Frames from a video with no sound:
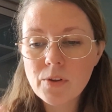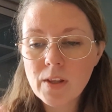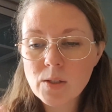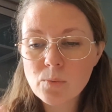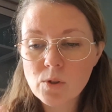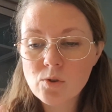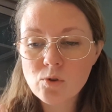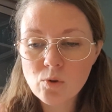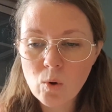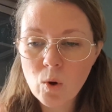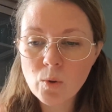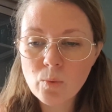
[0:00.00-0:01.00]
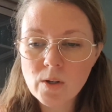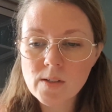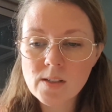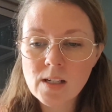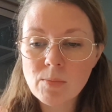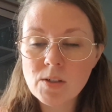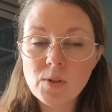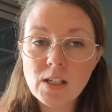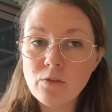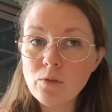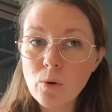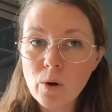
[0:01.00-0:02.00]
that was drawn was number
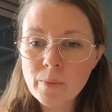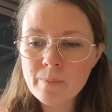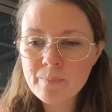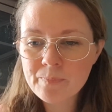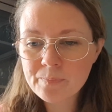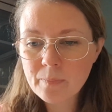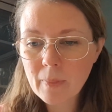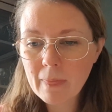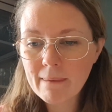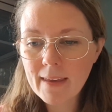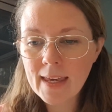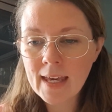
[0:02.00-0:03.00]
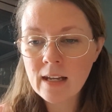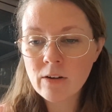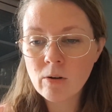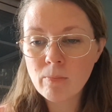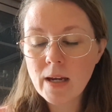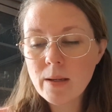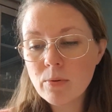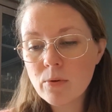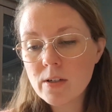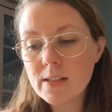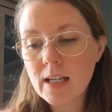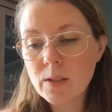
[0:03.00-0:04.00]
24. And on my
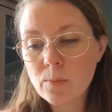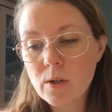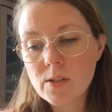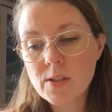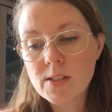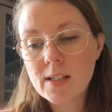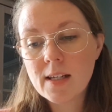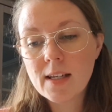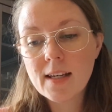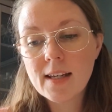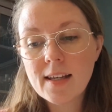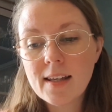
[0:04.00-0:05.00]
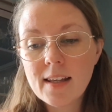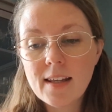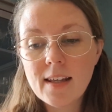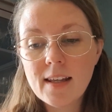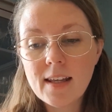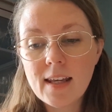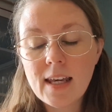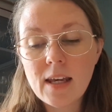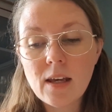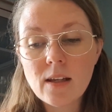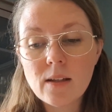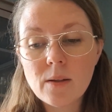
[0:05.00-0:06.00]
board that was
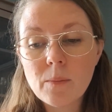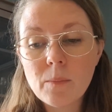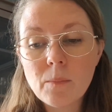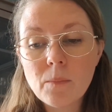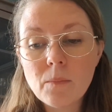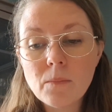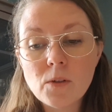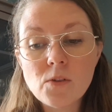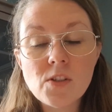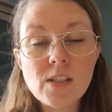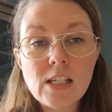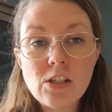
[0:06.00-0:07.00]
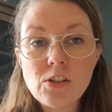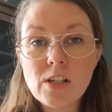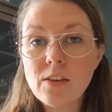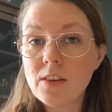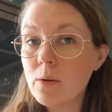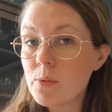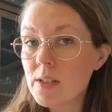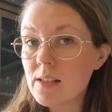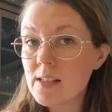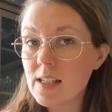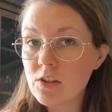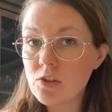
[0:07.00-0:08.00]
to stitch 1,000
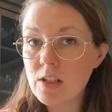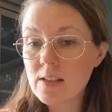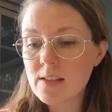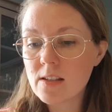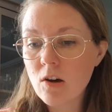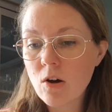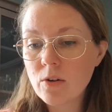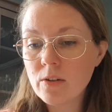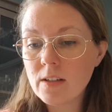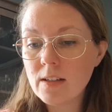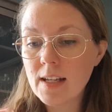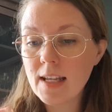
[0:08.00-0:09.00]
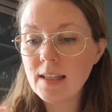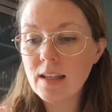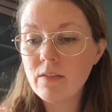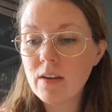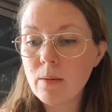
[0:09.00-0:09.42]
stitches on Native